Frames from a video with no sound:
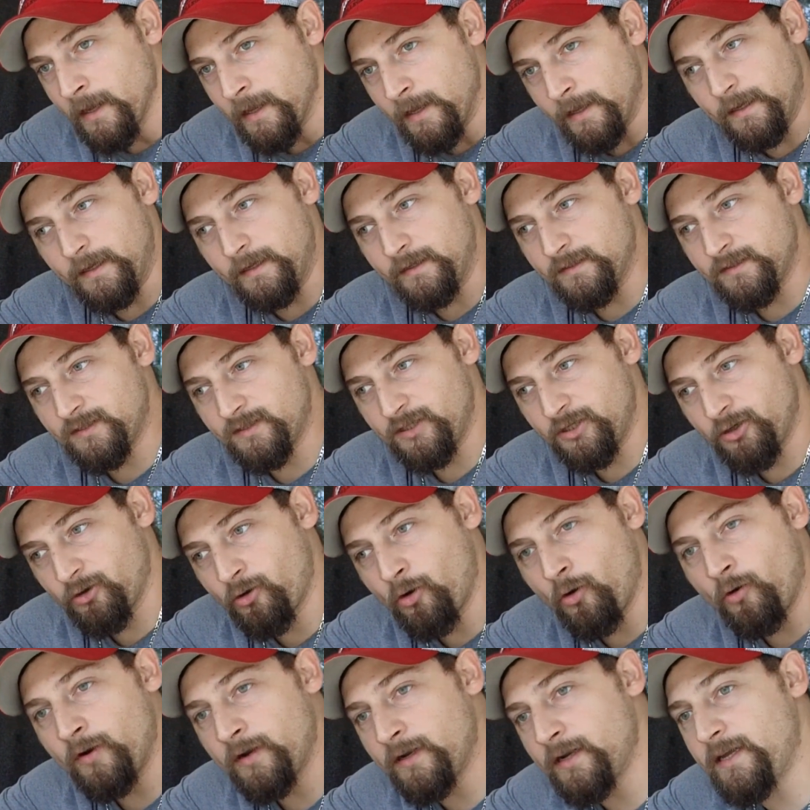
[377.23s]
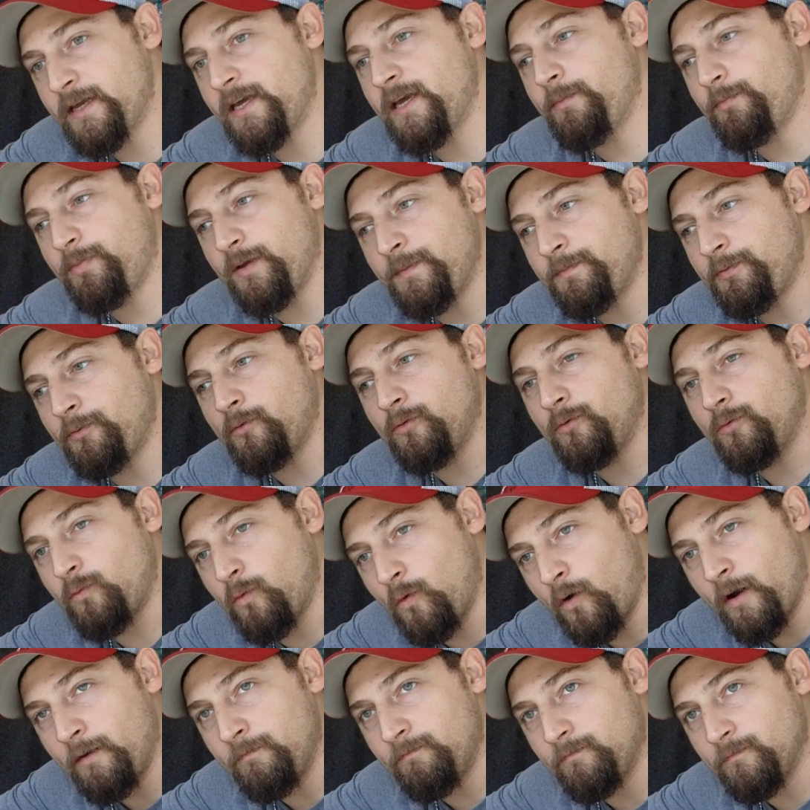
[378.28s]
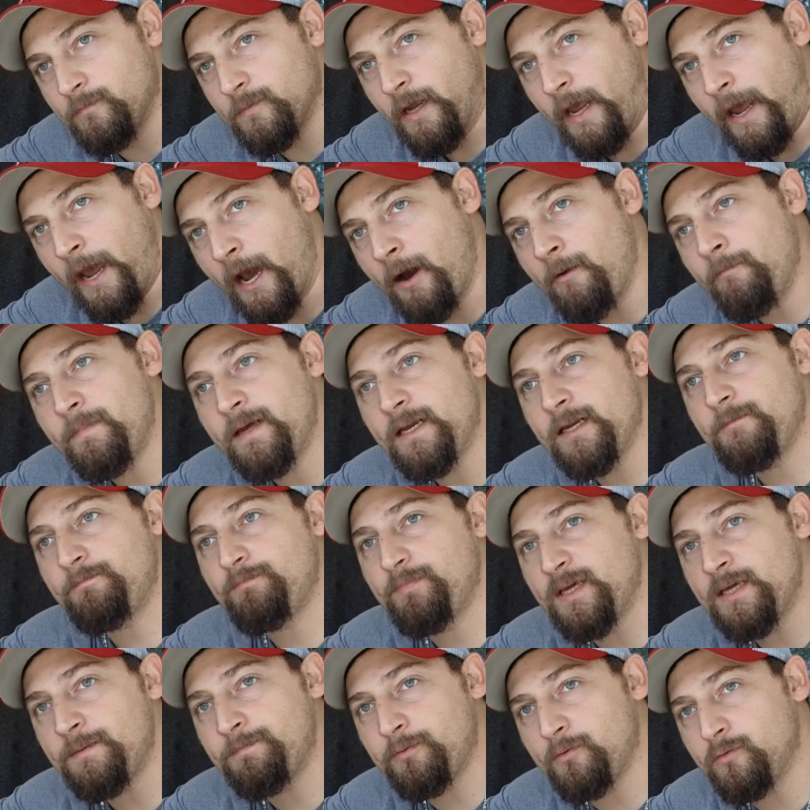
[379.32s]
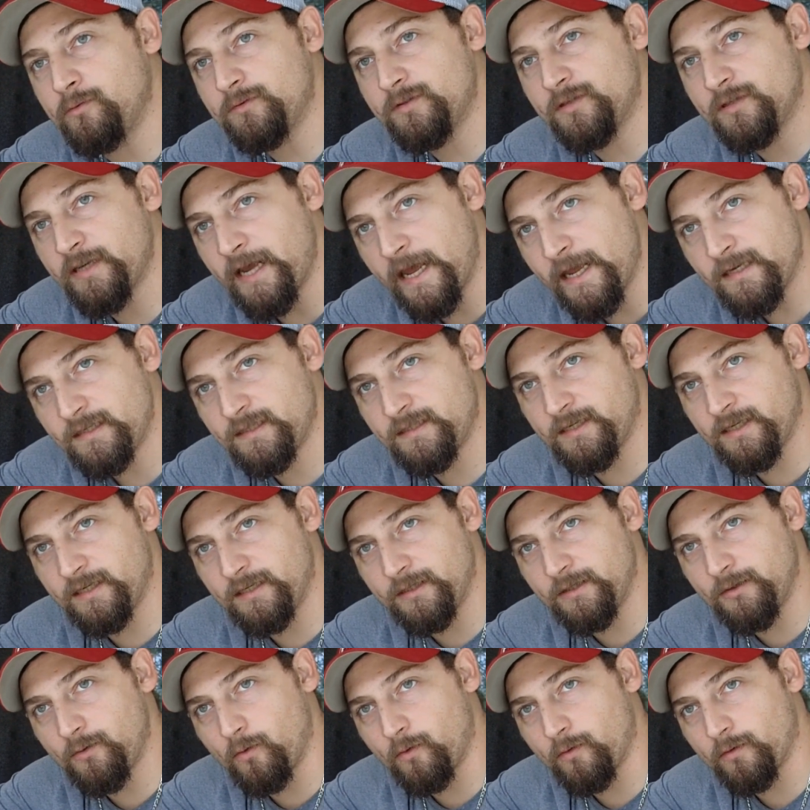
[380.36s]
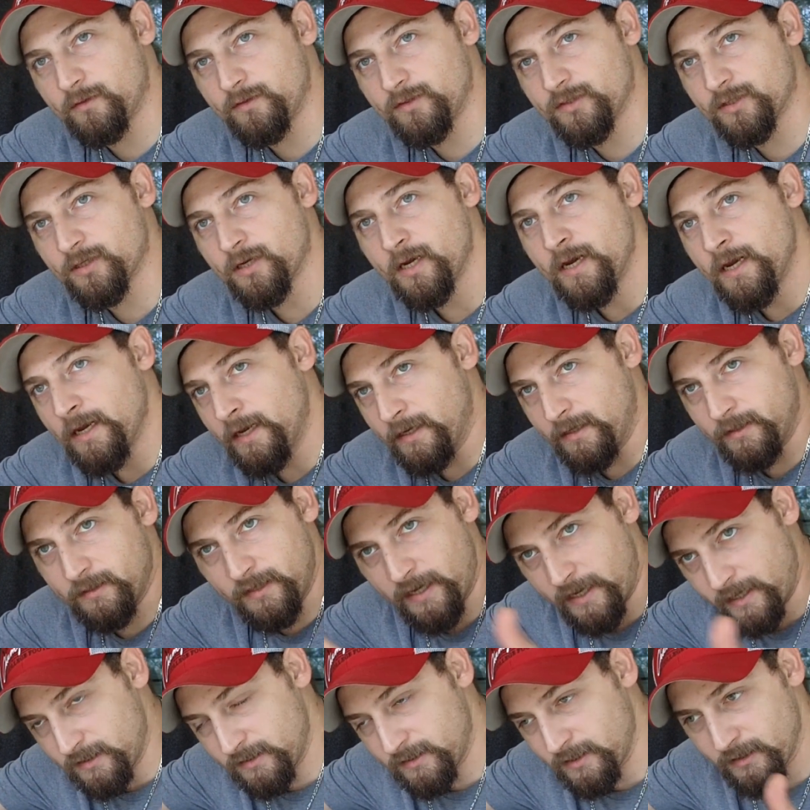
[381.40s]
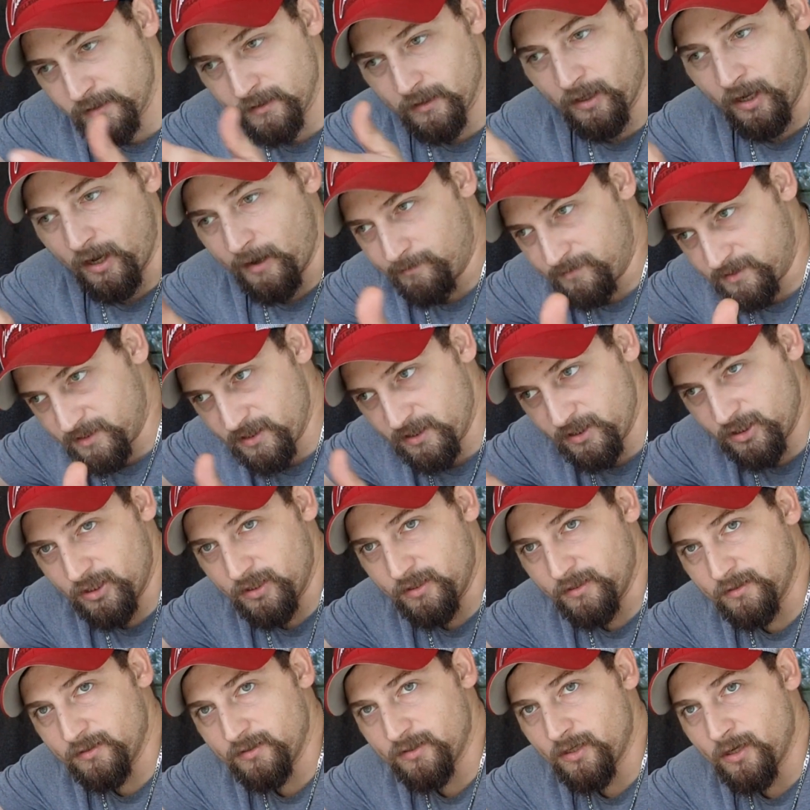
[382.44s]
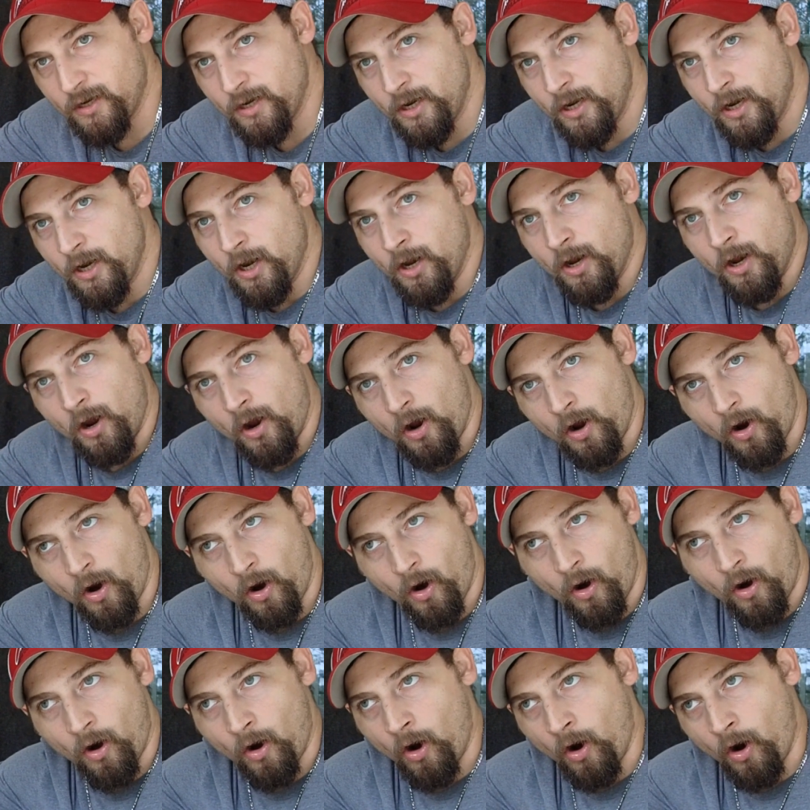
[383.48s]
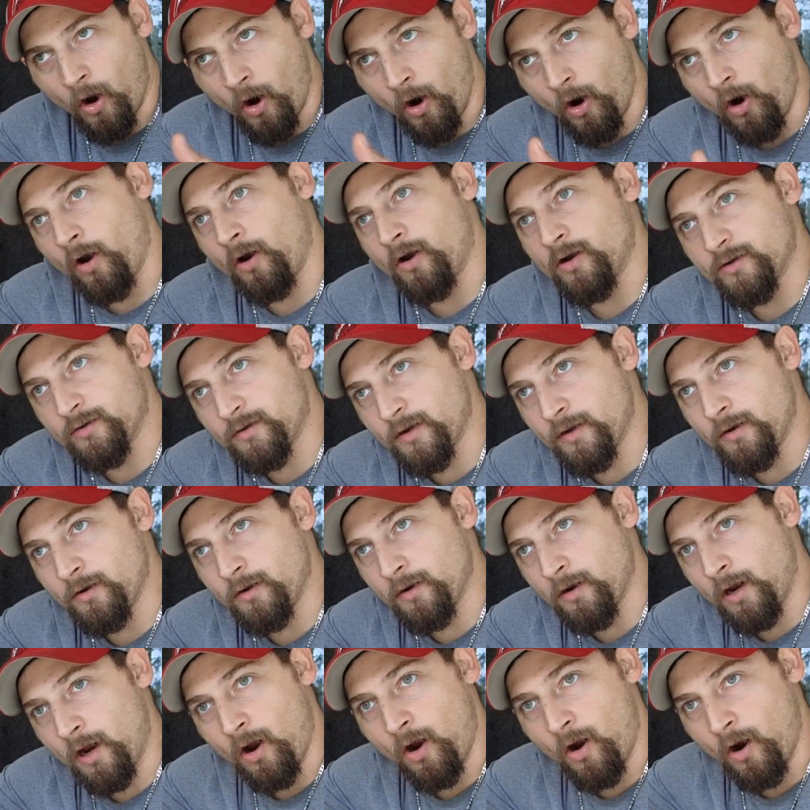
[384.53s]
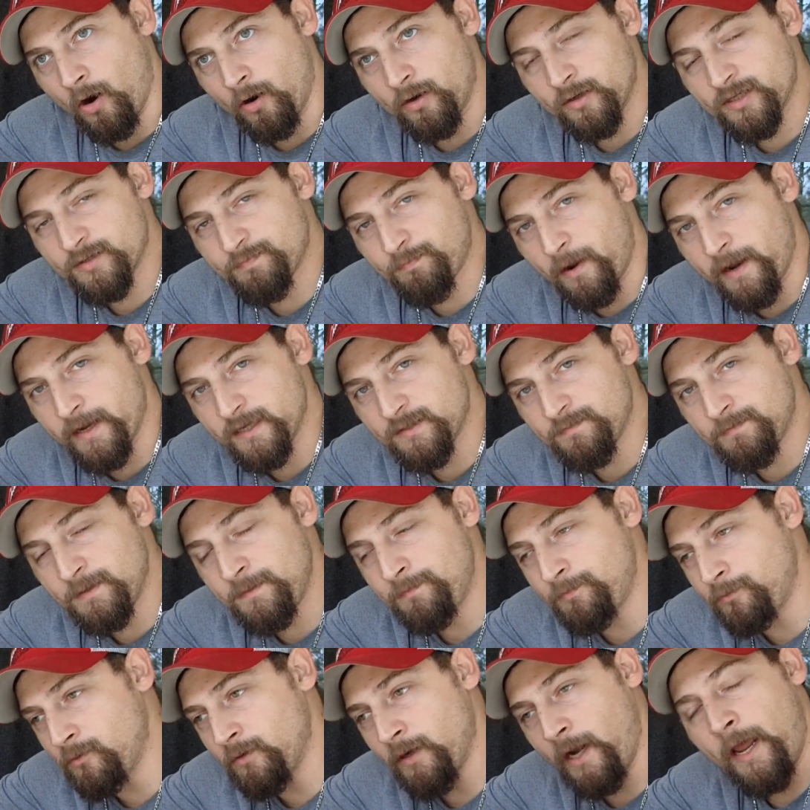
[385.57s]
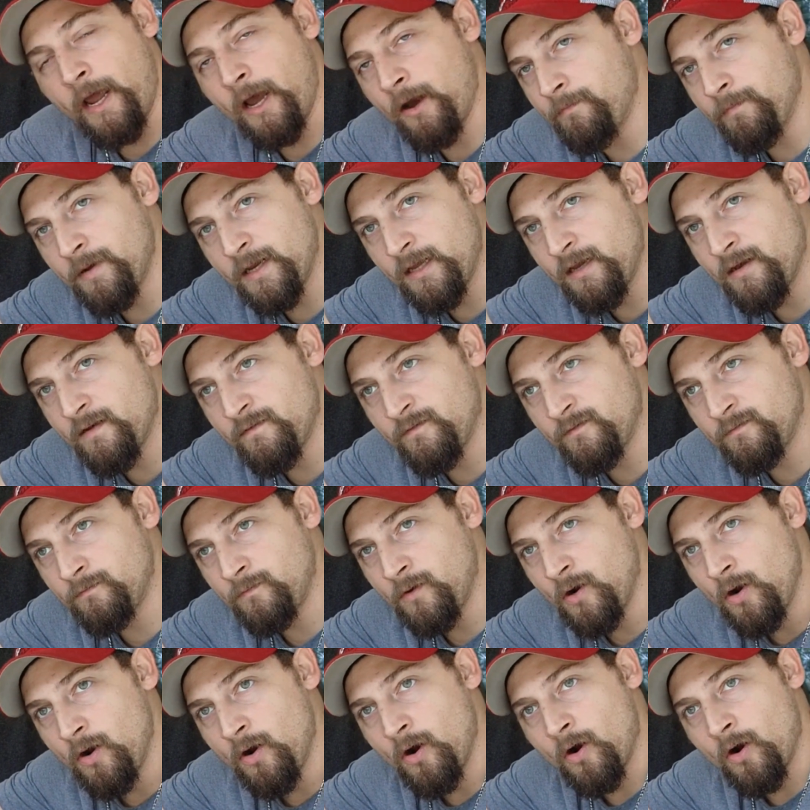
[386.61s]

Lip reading: Is you're going to get people who want... How many people tasting yours and tasting the competitions are hard spice people, and how many of them